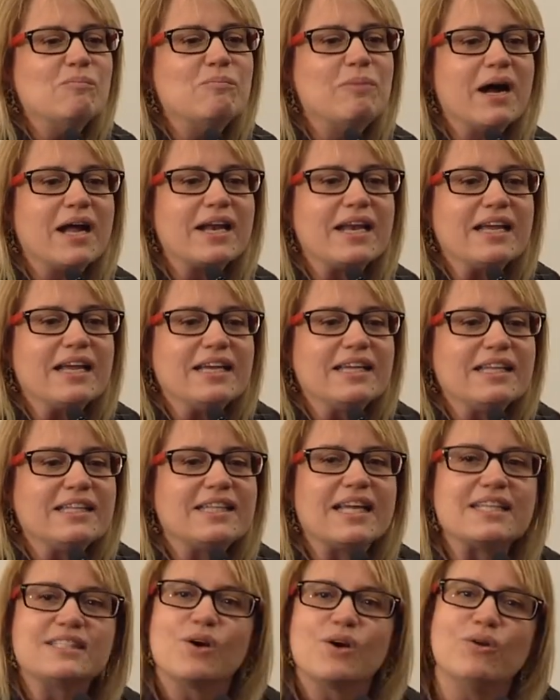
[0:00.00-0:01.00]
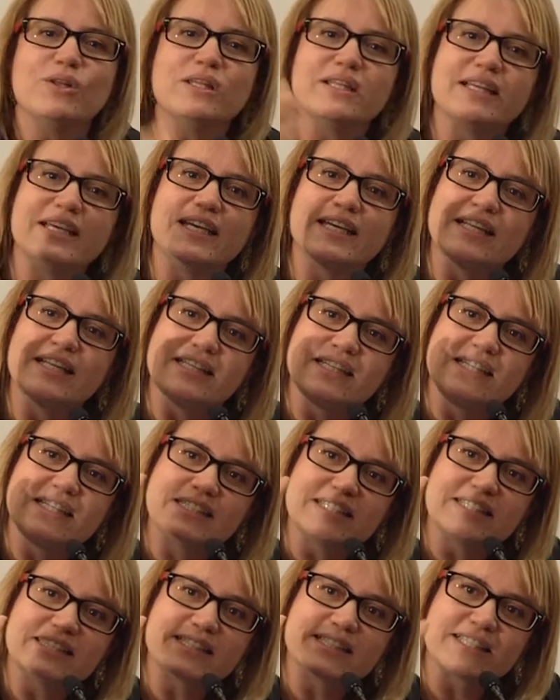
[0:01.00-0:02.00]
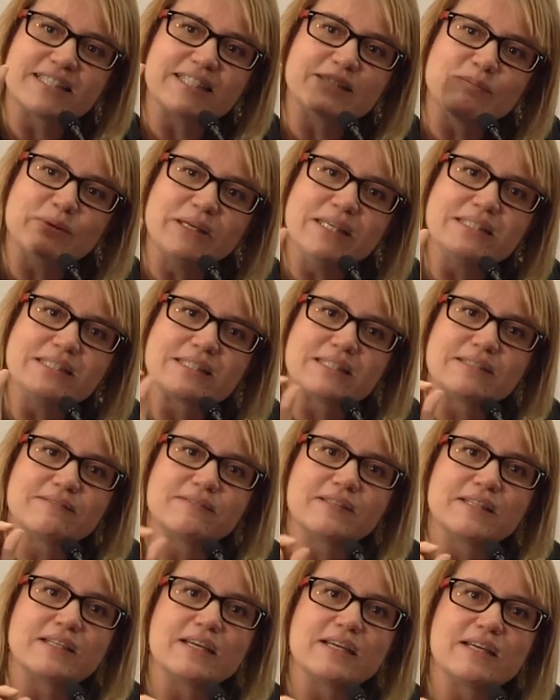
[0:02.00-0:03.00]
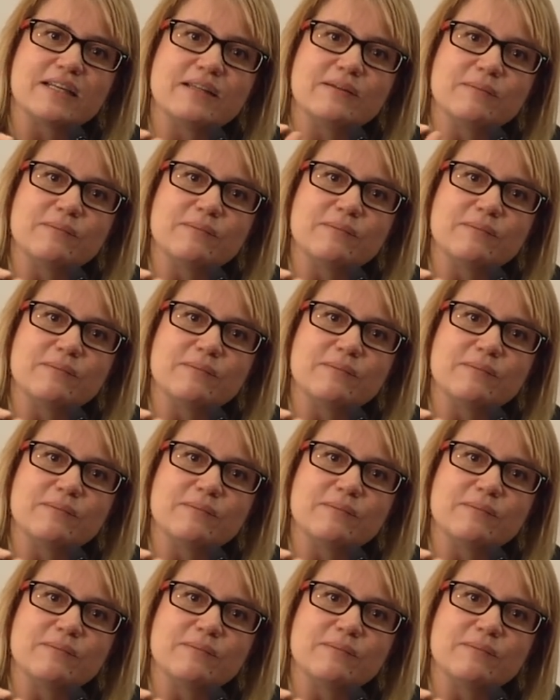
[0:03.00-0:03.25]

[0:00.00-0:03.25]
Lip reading: But that's only this little piece of the